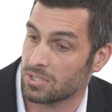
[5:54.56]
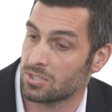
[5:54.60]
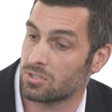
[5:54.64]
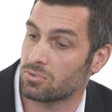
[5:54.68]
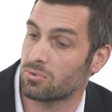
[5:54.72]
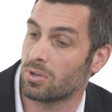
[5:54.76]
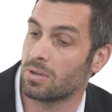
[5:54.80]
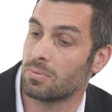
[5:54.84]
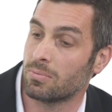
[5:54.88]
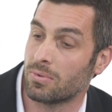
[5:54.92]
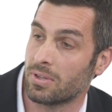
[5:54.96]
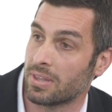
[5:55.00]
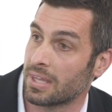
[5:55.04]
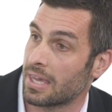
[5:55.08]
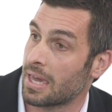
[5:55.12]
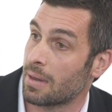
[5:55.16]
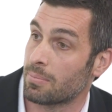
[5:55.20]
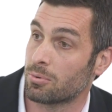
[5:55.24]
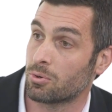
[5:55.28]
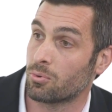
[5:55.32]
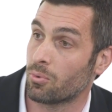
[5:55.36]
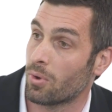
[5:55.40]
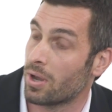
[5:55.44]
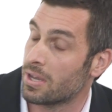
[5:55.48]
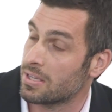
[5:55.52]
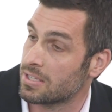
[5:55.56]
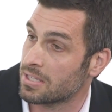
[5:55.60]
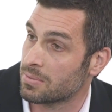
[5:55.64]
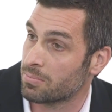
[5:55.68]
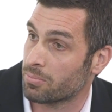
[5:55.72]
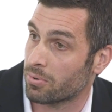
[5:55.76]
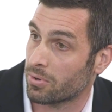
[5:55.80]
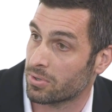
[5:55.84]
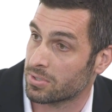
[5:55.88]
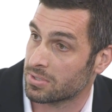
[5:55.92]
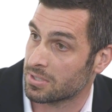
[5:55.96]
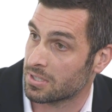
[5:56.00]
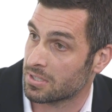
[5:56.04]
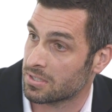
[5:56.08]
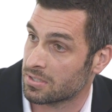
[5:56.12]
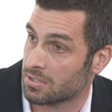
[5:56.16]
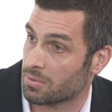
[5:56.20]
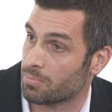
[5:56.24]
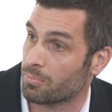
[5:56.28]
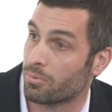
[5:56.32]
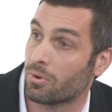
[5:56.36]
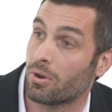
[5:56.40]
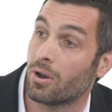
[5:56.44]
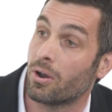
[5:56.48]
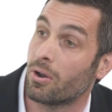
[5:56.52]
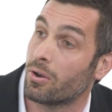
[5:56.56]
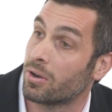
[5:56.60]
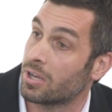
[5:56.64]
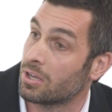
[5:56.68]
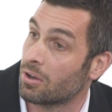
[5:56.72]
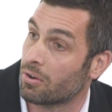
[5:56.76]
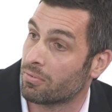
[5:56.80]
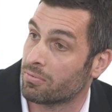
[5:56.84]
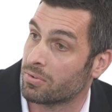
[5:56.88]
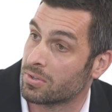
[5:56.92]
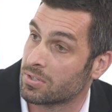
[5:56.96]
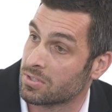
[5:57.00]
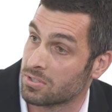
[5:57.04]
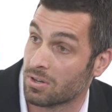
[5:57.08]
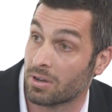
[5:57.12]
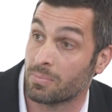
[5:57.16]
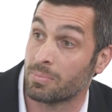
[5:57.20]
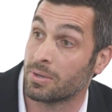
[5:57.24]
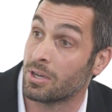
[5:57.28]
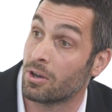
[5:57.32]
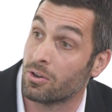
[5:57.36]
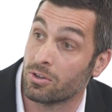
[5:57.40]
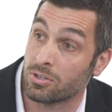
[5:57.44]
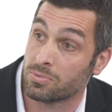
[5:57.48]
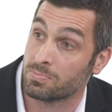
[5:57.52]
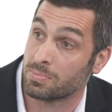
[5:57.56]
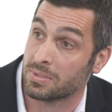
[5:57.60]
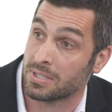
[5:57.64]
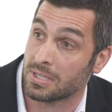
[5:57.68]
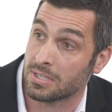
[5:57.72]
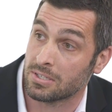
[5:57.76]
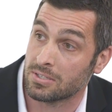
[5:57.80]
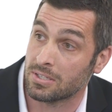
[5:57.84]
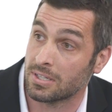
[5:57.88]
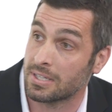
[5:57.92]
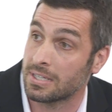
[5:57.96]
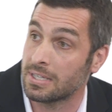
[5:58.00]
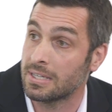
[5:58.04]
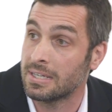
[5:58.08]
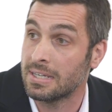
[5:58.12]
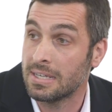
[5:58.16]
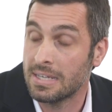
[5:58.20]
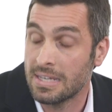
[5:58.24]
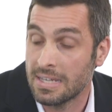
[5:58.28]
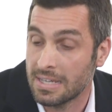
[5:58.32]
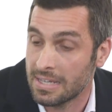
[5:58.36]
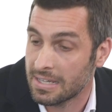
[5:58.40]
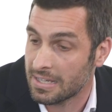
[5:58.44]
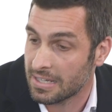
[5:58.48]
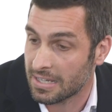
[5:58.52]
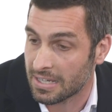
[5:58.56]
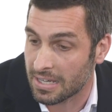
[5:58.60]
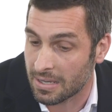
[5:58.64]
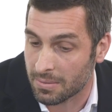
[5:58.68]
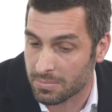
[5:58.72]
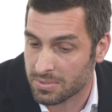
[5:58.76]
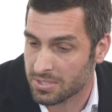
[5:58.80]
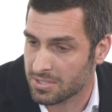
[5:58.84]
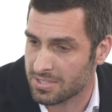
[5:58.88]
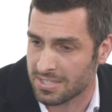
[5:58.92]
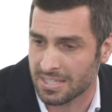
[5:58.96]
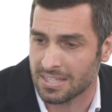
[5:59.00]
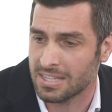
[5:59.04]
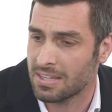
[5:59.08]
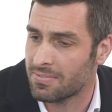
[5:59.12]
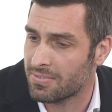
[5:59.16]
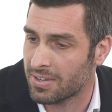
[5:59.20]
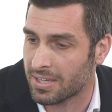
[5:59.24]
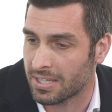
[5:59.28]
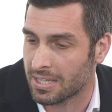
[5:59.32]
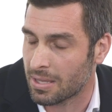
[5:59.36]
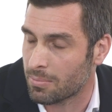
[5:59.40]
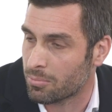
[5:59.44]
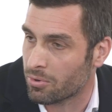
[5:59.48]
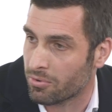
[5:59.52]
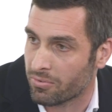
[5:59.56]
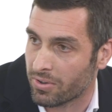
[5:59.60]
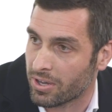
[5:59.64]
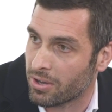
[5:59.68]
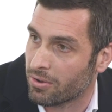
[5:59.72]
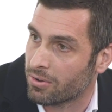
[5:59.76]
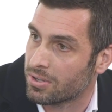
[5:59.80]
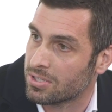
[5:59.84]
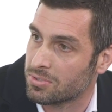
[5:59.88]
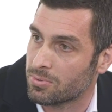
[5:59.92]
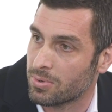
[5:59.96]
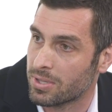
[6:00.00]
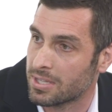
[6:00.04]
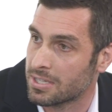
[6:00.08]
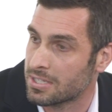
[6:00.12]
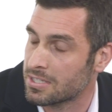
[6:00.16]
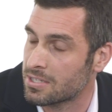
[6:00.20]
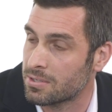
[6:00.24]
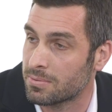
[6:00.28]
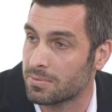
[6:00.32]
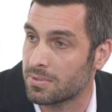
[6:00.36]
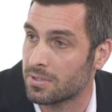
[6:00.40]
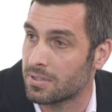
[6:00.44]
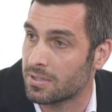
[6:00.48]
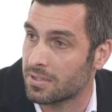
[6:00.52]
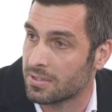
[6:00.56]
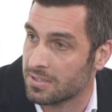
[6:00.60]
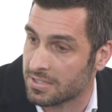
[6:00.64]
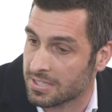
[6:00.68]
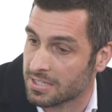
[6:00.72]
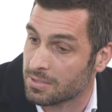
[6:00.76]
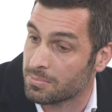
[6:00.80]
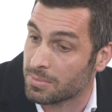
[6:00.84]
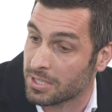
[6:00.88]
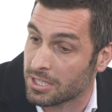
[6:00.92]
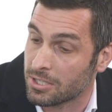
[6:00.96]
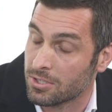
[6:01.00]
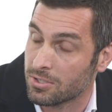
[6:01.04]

to streamline the capital raising process, so priority offers, IPOs potentially. So a significant number of areas where this can be